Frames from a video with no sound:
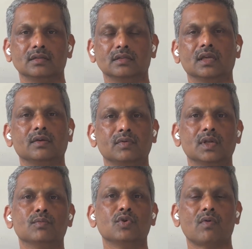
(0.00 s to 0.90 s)
They
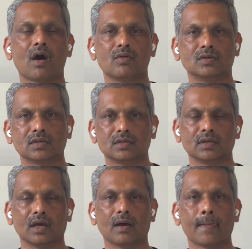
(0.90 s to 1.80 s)
will move out.
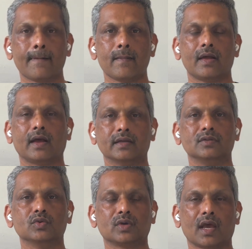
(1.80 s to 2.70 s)
Yeah. And
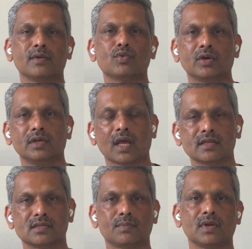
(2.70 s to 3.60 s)
you can
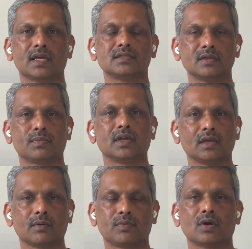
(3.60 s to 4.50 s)
monetize the players
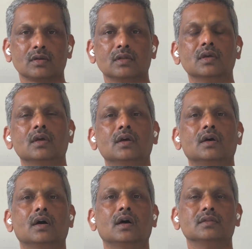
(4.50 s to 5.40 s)
depending upon
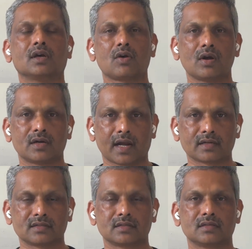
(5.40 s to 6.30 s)
the
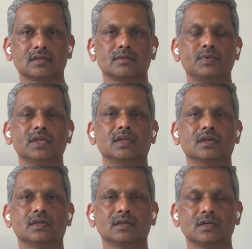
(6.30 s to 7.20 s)
contracts
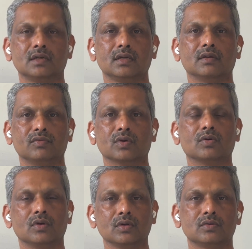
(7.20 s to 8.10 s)
period. If you're
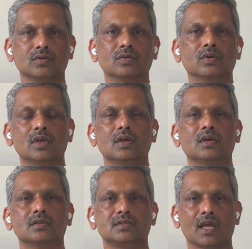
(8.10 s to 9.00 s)
going
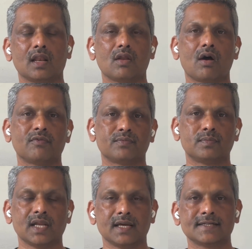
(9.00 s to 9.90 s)
to sell off
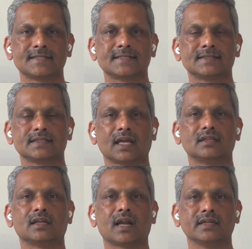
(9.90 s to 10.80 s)
players at
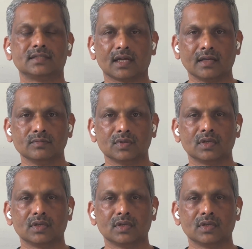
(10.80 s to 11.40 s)
the right time